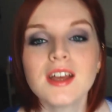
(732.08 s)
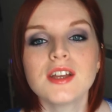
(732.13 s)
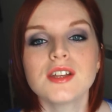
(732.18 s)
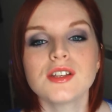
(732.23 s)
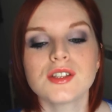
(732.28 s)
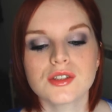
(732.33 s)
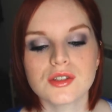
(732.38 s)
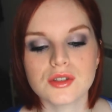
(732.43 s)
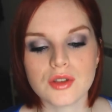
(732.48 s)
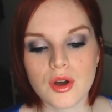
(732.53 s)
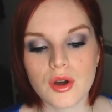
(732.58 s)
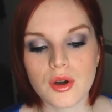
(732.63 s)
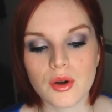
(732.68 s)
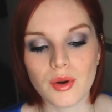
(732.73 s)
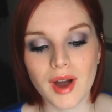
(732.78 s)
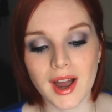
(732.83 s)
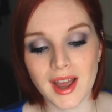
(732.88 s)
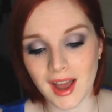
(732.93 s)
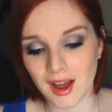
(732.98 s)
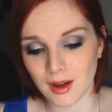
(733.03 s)
So
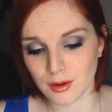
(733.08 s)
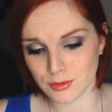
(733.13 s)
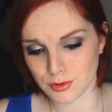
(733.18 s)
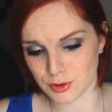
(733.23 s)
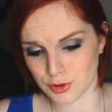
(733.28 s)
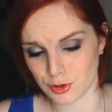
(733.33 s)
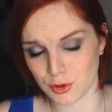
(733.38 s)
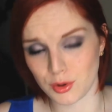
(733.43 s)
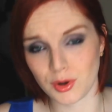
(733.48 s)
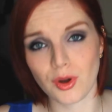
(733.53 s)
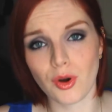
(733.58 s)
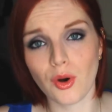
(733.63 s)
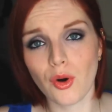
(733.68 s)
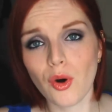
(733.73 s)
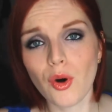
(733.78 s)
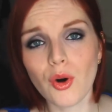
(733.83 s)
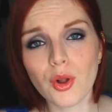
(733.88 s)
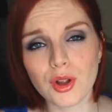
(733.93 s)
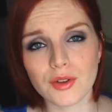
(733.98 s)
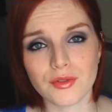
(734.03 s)
I have to do it
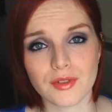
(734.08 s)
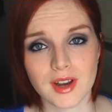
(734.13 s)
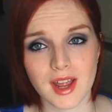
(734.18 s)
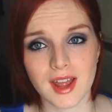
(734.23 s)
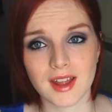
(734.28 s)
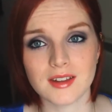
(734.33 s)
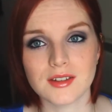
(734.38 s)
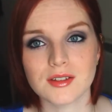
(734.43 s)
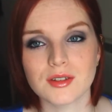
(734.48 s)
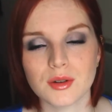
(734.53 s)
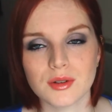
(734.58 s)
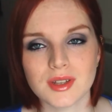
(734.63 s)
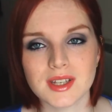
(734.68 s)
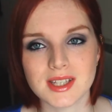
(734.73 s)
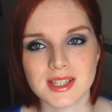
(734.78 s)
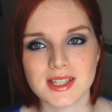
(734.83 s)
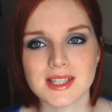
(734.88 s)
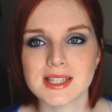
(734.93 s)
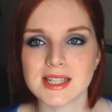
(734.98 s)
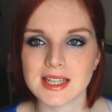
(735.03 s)
all over again, so this
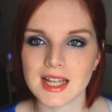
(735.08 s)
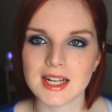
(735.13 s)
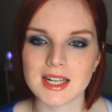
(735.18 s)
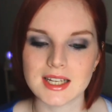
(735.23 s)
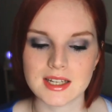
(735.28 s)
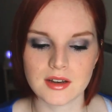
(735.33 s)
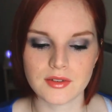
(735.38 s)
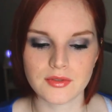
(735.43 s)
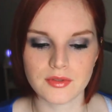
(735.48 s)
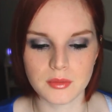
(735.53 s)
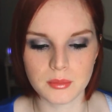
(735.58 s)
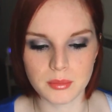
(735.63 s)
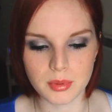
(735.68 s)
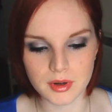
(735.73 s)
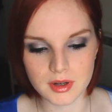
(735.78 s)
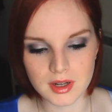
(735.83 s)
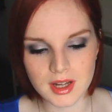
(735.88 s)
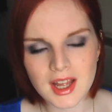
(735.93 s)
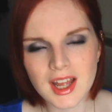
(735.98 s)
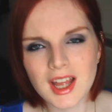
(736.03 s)
is slightly different,
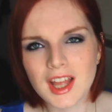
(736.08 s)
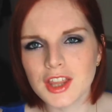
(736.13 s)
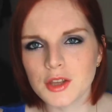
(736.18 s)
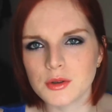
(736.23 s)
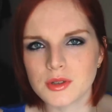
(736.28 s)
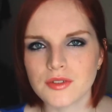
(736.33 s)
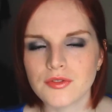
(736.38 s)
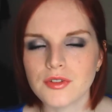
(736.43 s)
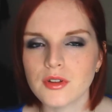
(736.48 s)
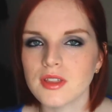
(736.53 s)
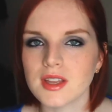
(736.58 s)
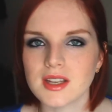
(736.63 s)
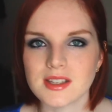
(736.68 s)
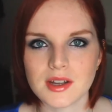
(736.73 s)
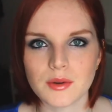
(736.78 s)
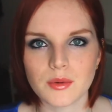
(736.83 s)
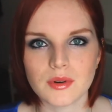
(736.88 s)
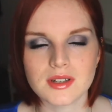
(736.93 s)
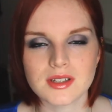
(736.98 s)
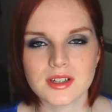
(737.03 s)
but there was a few things I
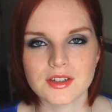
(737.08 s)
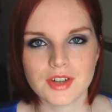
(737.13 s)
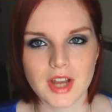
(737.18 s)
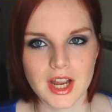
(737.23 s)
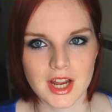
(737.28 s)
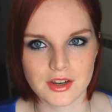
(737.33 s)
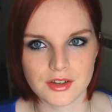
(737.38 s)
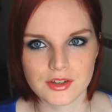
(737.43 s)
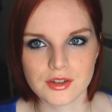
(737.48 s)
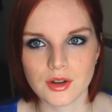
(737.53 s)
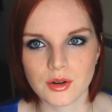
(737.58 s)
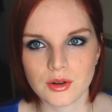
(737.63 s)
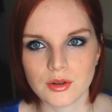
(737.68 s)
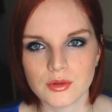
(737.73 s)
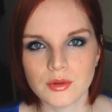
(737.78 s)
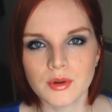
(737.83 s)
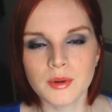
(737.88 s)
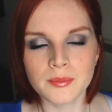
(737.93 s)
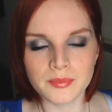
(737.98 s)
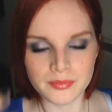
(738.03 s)
wanted to change,
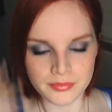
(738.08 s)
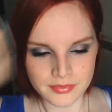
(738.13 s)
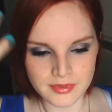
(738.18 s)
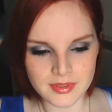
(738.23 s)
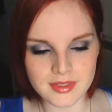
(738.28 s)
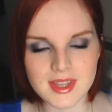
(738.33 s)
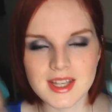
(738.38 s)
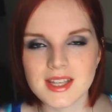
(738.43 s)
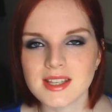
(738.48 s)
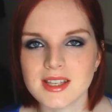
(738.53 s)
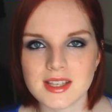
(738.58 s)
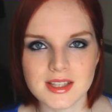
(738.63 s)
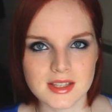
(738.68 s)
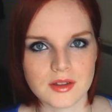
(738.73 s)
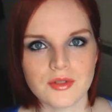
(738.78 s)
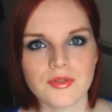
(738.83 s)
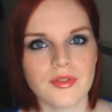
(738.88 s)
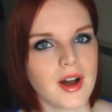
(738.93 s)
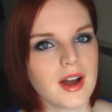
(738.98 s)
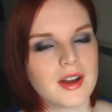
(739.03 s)
so this is
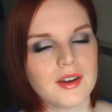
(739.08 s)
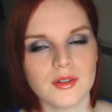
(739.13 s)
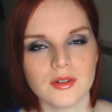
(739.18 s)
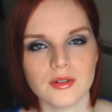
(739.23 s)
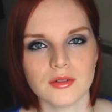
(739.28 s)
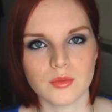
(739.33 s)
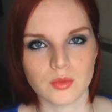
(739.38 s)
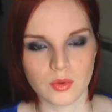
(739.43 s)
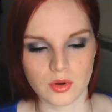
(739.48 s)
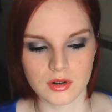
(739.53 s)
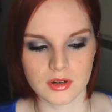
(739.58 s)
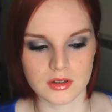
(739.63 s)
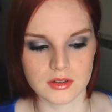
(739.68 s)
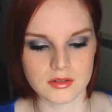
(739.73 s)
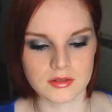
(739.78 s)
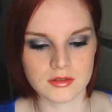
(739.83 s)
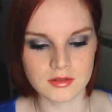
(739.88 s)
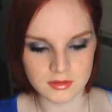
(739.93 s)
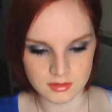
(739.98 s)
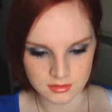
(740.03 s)
the final
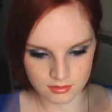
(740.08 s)
one.